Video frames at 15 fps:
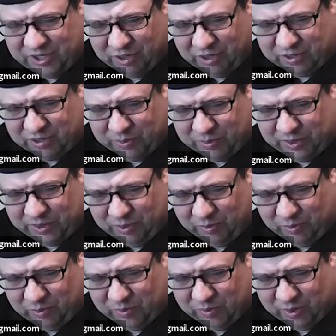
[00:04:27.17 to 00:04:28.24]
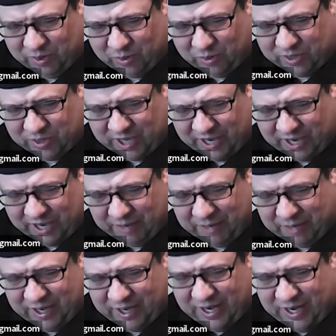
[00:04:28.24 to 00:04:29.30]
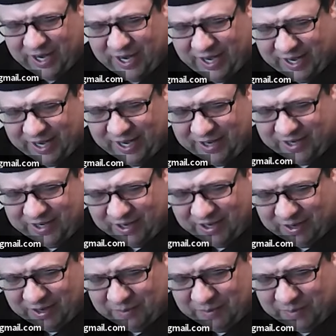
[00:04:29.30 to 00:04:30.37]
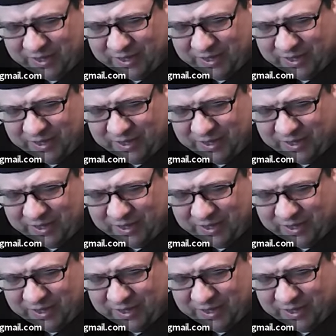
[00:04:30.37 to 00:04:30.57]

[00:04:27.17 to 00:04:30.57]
jokes with you the whole time. And whole um, time,